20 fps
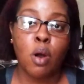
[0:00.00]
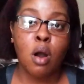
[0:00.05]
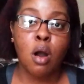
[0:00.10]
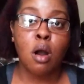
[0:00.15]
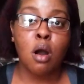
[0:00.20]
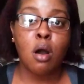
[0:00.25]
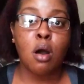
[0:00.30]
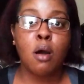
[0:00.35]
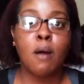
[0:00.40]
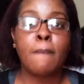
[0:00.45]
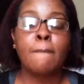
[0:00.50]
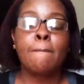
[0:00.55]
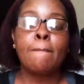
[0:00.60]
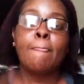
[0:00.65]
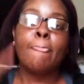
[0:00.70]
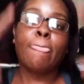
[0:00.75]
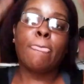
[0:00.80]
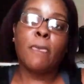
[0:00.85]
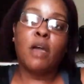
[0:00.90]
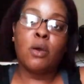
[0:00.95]
wall,
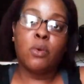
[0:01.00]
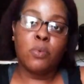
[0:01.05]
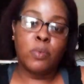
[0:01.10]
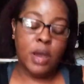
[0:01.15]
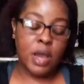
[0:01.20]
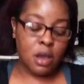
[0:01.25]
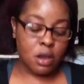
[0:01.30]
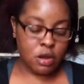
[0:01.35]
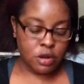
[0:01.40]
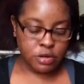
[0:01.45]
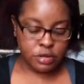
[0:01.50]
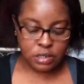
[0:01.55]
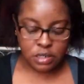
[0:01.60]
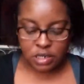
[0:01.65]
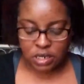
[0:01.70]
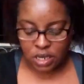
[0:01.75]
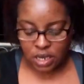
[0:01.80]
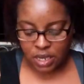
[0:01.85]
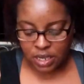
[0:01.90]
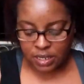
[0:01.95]
around her
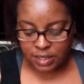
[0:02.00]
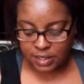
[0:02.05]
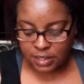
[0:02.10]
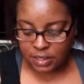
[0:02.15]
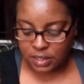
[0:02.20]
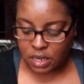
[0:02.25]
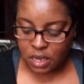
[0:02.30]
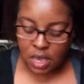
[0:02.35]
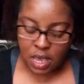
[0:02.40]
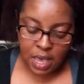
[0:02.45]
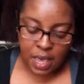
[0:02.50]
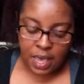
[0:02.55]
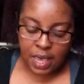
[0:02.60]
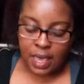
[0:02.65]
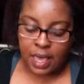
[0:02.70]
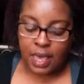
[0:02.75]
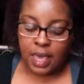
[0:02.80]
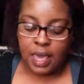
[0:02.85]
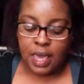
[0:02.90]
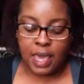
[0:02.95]
desk.
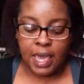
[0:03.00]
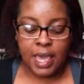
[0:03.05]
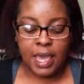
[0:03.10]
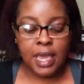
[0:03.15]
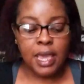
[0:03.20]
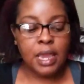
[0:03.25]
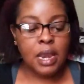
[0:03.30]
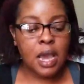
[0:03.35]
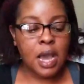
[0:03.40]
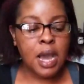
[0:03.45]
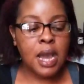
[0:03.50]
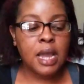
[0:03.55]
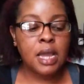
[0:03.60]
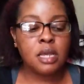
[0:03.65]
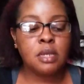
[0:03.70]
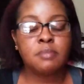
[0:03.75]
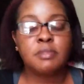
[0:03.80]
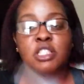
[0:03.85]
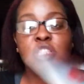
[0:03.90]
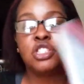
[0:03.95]
And I
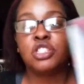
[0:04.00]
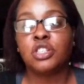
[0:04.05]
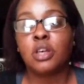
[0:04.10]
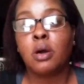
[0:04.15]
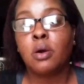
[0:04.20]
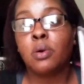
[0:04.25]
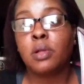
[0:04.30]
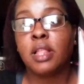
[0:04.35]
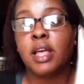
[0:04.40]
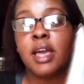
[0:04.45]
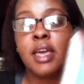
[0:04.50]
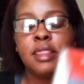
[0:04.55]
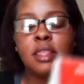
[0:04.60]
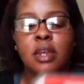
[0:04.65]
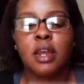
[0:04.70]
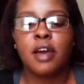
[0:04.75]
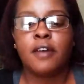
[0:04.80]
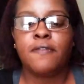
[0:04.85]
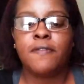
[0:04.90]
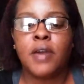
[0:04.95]
am so glad
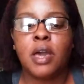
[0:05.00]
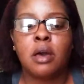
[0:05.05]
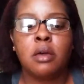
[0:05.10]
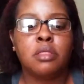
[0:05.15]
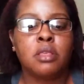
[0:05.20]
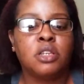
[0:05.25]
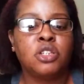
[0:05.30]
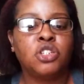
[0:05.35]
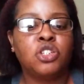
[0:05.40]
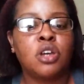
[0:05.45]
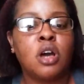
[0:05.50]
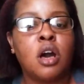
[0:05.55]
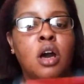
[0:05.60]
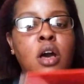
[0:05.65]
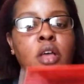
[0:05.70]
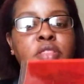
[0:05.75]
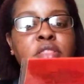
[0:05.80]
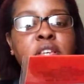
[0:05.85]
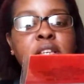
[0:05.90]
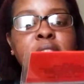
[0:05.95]
that I found this,
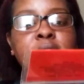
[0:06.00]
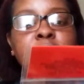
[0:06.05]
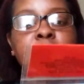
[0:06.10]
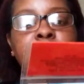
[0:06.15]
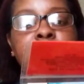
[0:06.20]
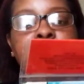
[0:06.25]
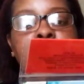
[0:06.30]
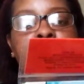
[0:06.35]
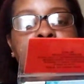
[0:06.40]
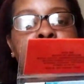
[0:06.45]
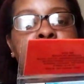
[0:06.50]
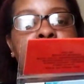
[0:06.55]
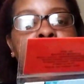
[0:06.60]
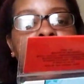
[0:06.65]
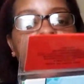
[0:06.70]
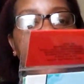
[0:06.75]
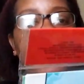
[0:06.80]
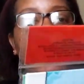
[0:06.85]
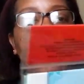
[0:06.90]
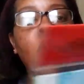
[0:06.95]
y'all. This is
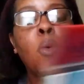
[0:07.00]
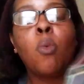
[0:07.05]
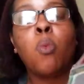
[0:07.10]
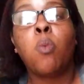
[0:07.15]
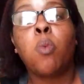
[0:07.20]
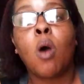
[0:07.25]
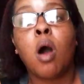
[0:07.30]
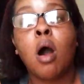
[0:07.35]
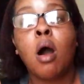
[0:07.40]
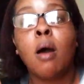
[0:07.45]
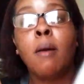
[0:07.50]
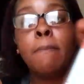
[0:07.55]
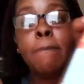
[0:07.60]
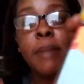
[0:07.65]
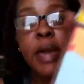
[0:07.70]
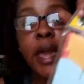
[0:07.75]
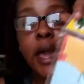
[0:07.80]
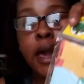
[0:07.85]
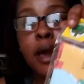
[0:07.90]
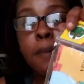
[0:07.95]
a wall
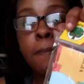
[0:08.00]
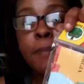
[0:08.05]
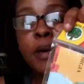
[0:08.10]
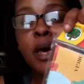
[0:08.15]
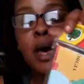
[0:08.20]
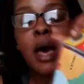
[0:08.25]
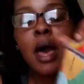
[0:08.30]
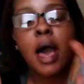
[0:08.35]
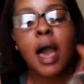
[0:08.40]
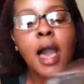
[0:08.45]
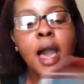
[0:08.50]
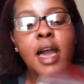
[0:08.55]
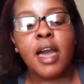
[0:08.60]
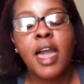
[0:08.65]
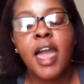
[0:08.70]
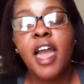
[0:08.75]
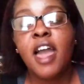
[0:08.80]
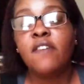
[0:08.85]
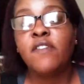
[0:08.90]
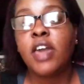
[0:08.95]
map. I
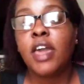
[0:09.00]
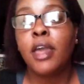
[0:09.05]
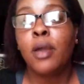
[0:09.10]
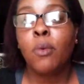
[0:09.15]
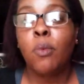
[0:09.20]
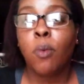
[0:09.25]
have a